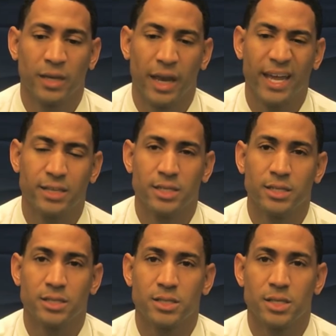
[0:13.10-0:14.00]

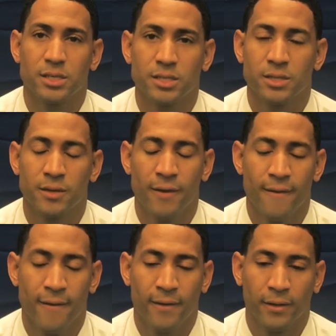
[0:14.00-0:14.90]
18 assists,
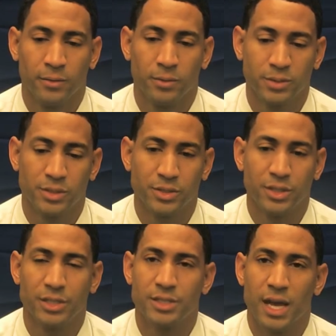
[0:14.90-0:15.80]
which is a
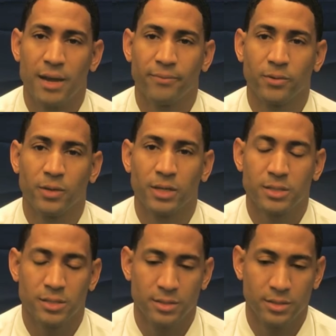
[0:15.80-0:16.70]
good sign for
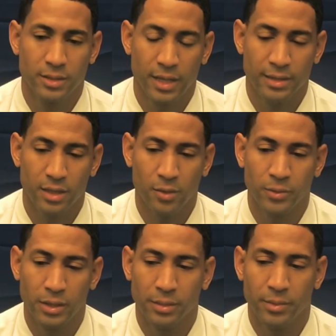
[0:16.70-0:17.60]
us, and, and I thought
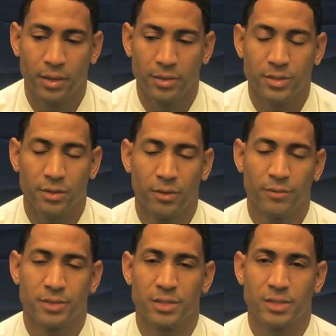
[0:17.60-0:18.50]
we limited our
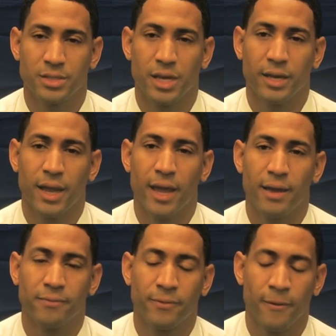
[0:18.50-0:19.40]
turnovers in the second
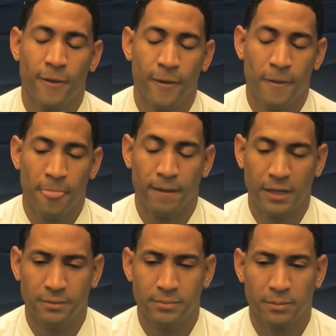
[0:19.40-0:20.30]
half.
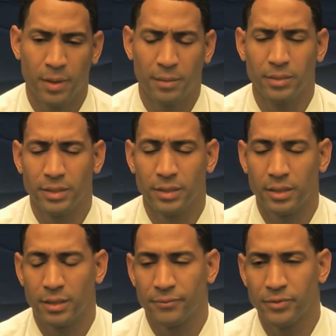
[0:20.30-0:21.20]
Um, probably a,
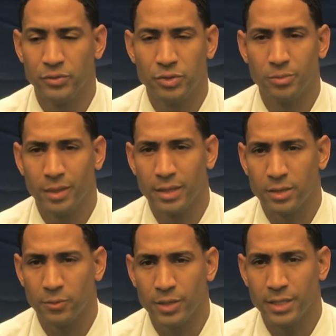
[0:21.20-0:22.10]
a, few too many
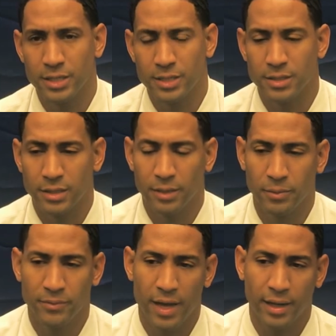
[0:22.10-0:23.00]
threes, and, and,
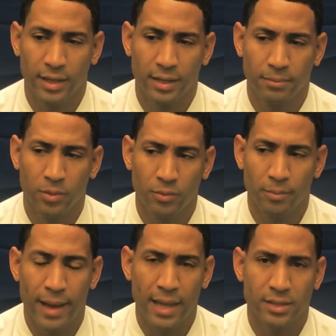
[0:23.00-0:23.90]
we've got to get more of
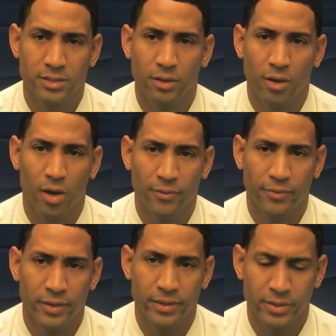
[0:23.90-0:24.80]
a balance to our
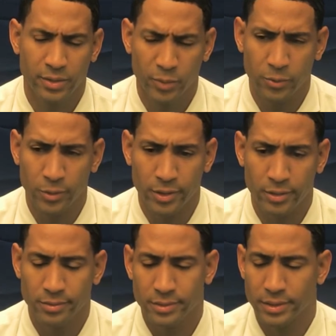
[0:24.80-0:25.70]
offense, and we
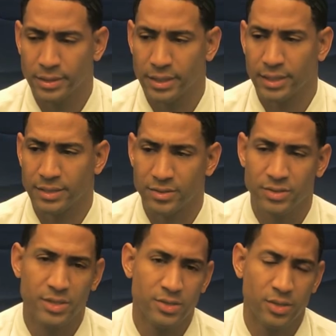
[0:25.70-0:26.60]
will uh, as the
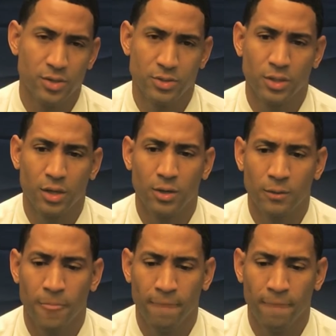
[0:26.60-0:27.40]
season goes along